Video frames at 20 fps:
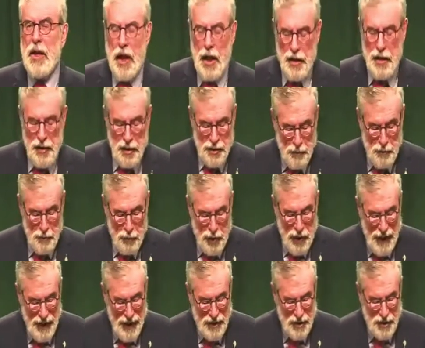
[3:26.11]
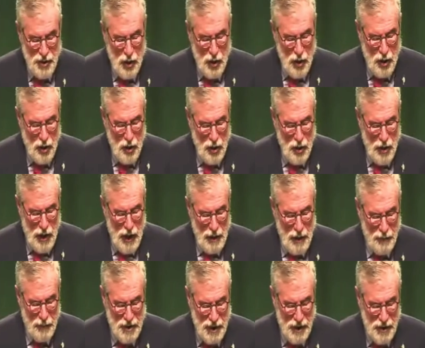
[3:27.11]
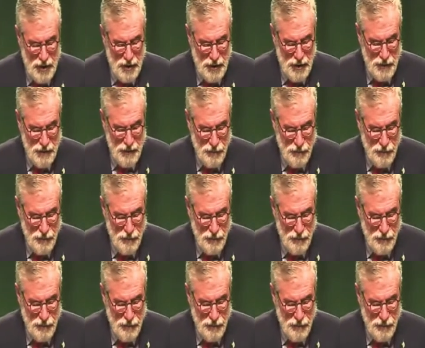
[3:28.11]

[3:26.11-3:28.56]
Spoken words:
and to suppress all opposition.